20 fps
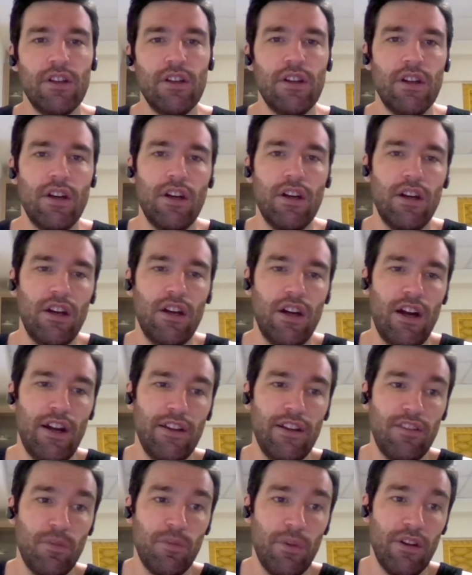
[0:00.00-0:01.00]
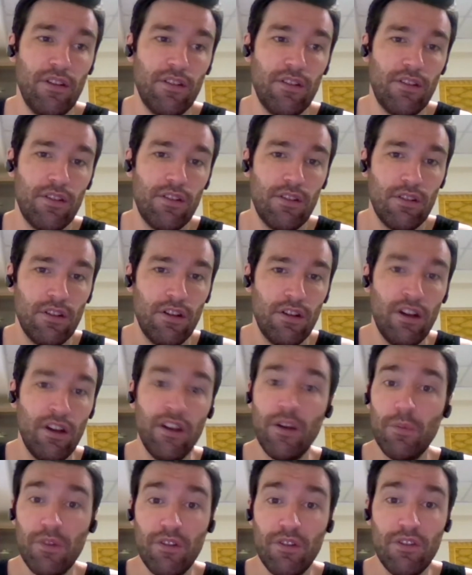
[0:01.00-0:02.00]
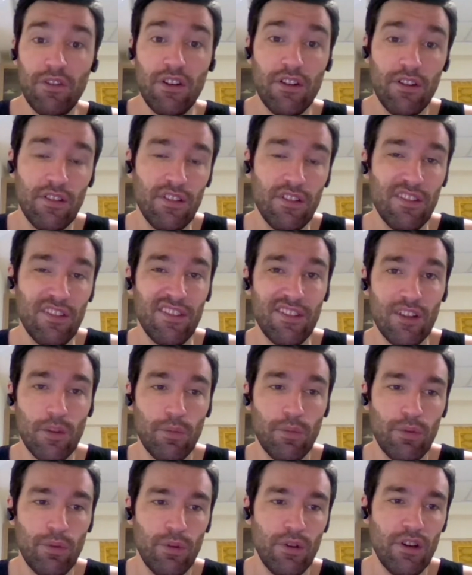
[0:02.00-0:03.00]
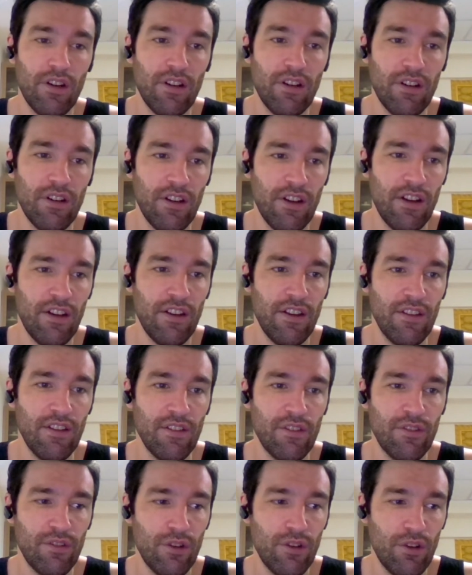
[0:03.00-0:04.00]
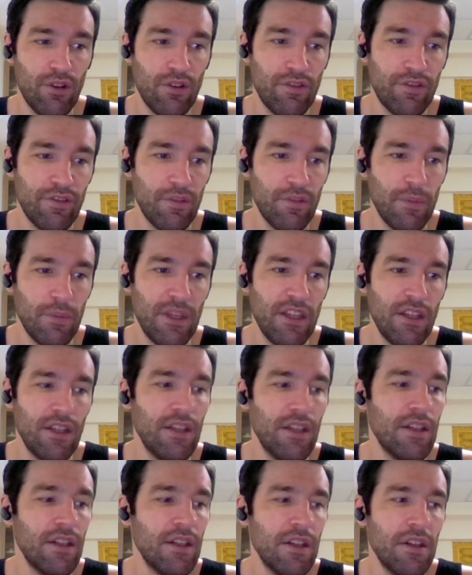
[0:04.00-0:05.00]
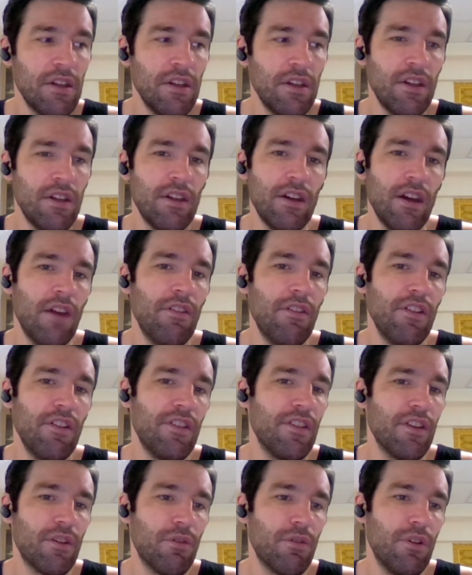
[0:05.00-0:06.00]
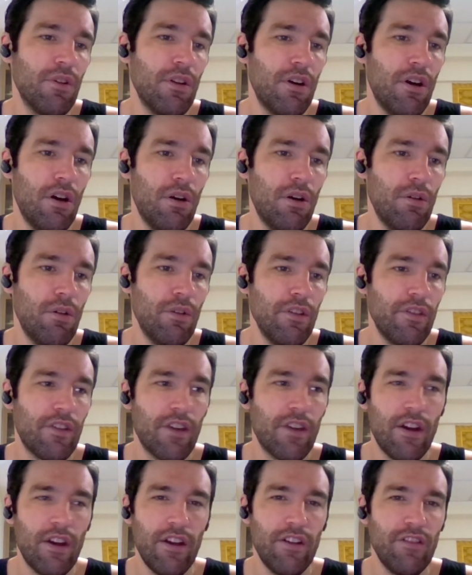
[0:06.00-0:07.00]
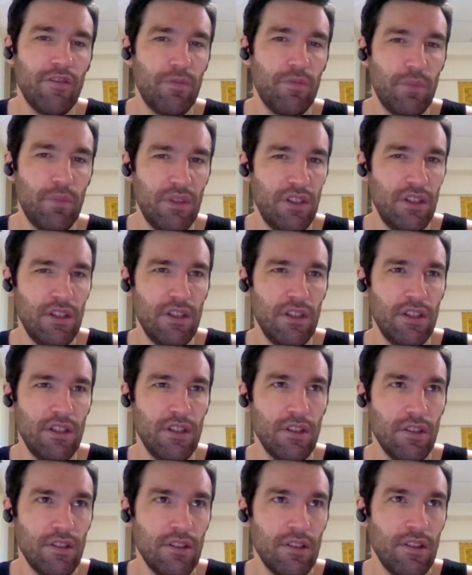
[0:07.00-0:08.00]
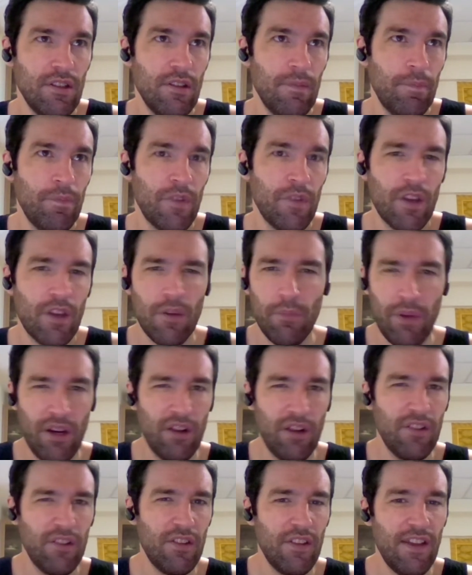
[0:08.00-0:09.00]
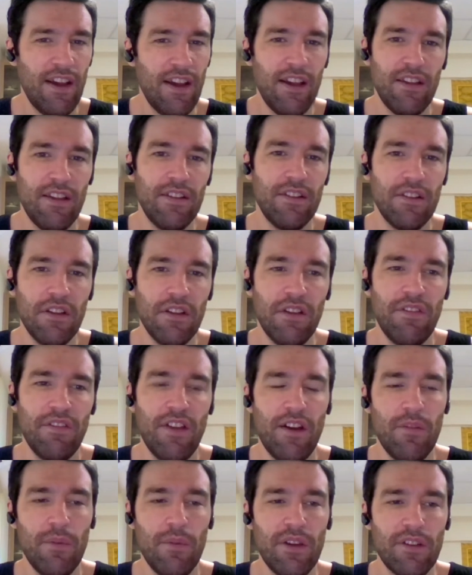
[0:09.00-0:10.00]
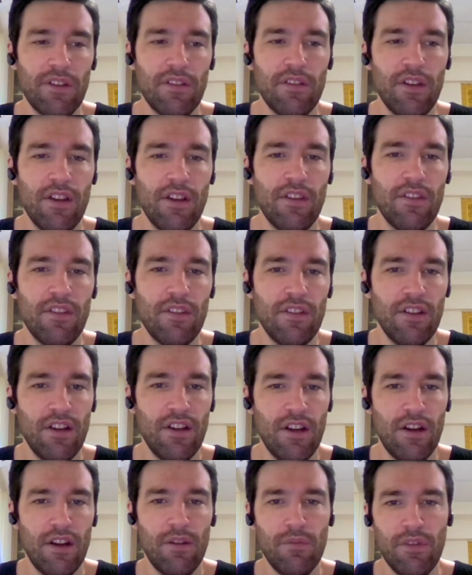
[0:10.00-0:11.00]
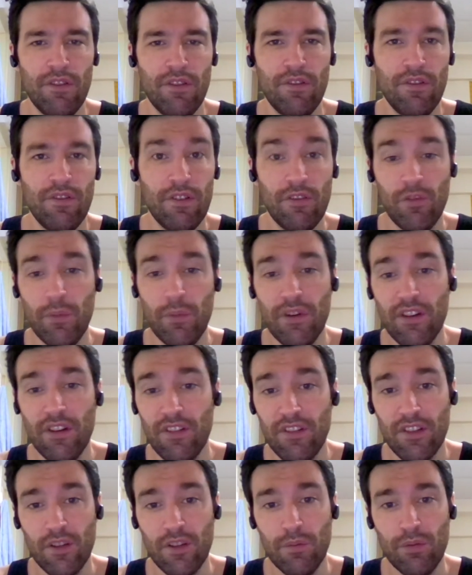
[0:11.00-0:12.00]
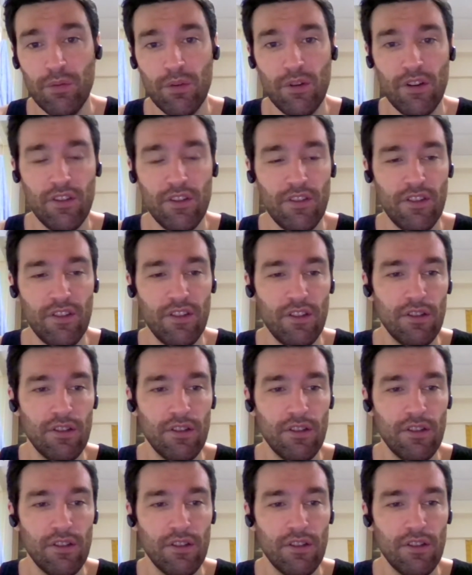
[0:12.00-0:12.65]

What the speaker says: I'd spent a number of years in Singapore, and so for me, everything will always kind of be compared to that, if that makes sense. If you've ever been to Singapore, it's